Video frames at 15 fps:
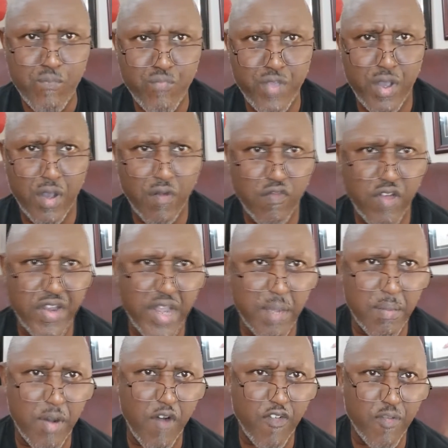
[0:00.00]
run their
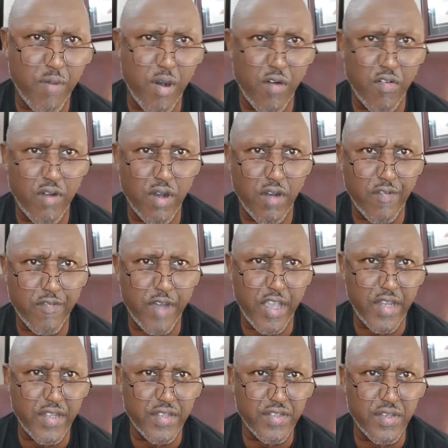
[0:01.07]
mouth about
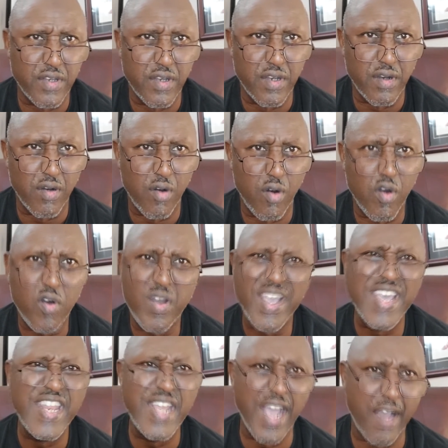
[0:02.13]
fighters or
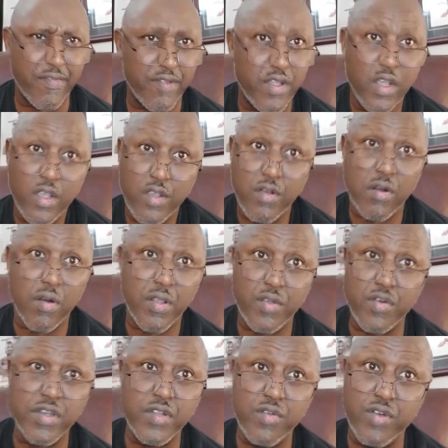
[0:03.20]
any athlete. You know, you
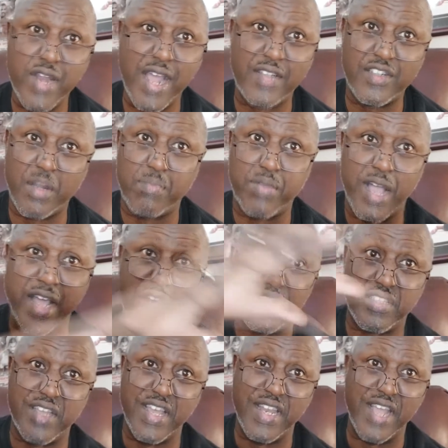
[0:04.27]
can actually apply this
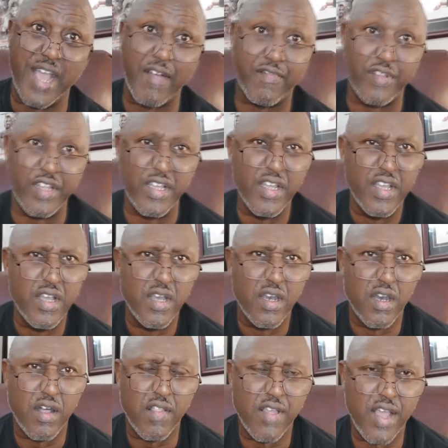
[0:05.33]
to any athlete
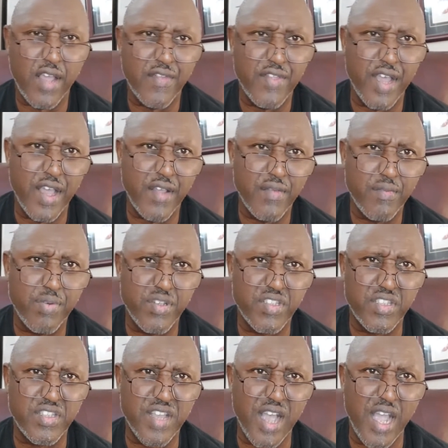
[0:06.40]
that puts
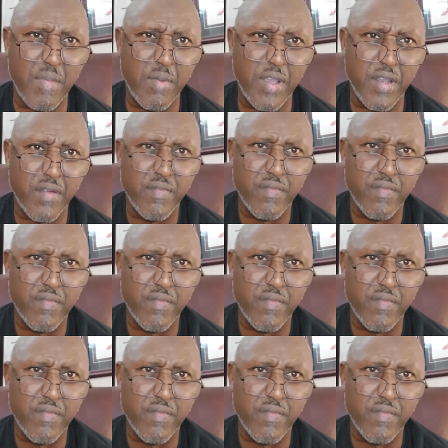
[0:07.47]
the time in.